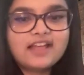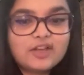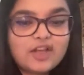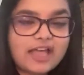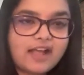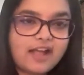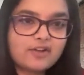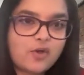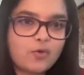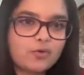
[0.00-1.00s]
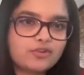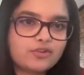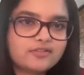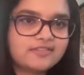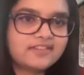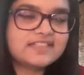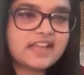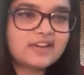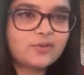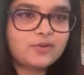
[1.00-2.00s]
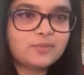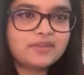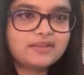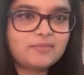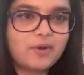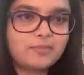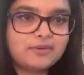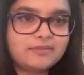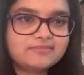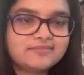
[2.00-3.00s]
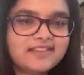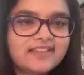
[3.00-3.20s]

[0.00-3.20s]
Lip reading: look, I can't code. Is that going to be a problem?